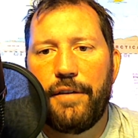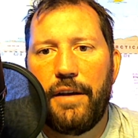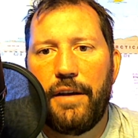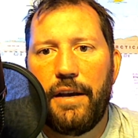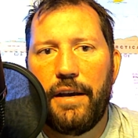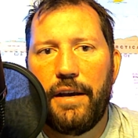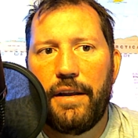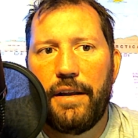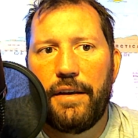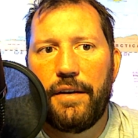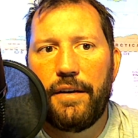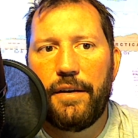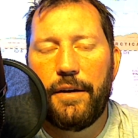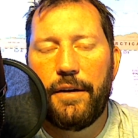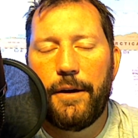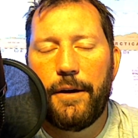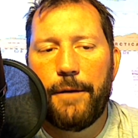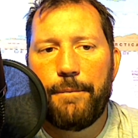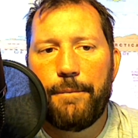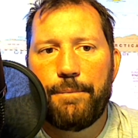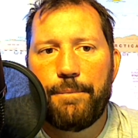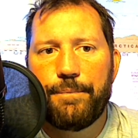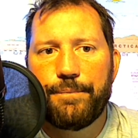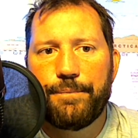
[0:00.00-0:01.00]
And,
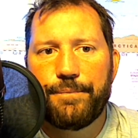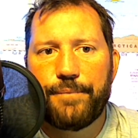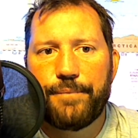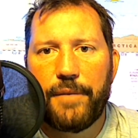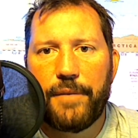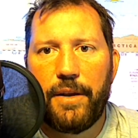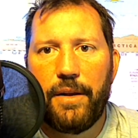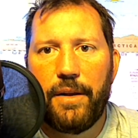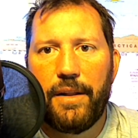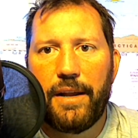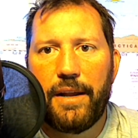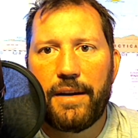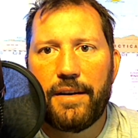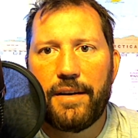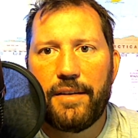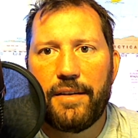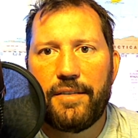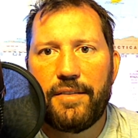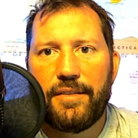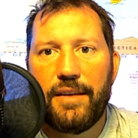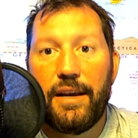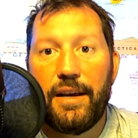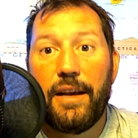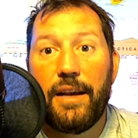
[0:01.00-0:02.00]
like I
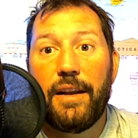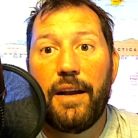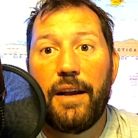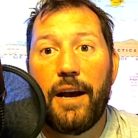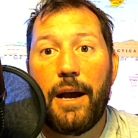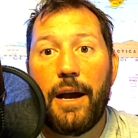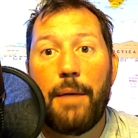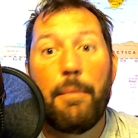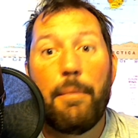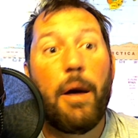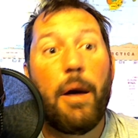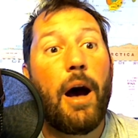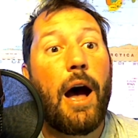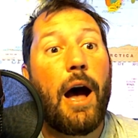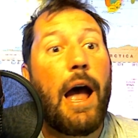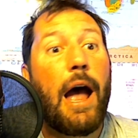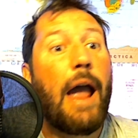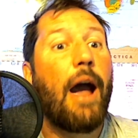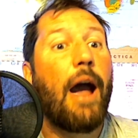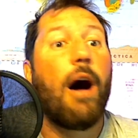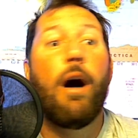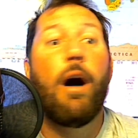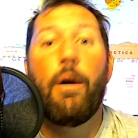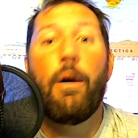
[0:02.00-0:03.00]
said,
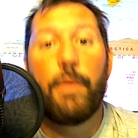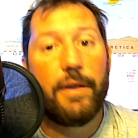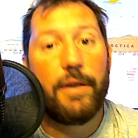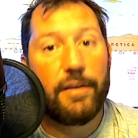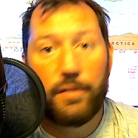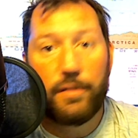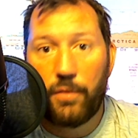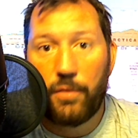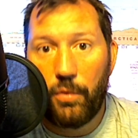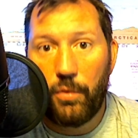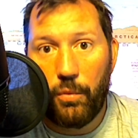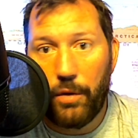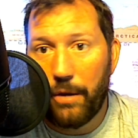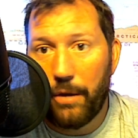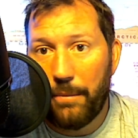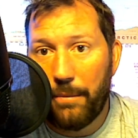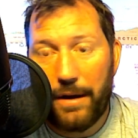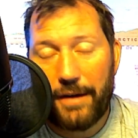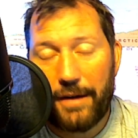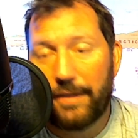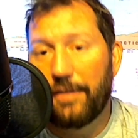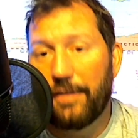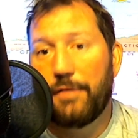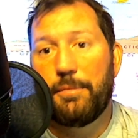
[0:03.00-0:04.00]
I always wear
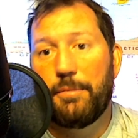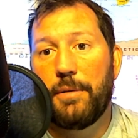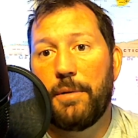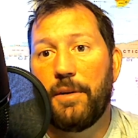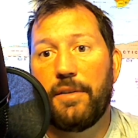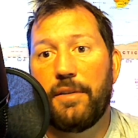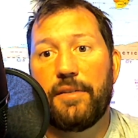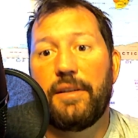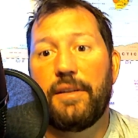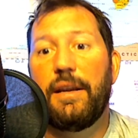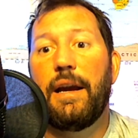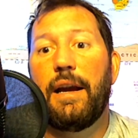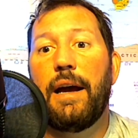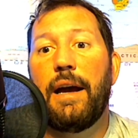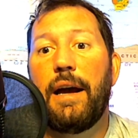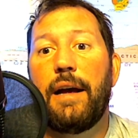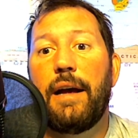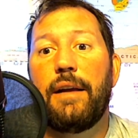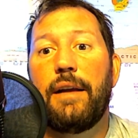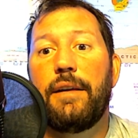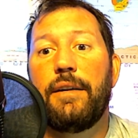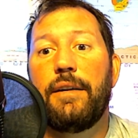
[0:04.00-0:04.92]
my conspiracy hat.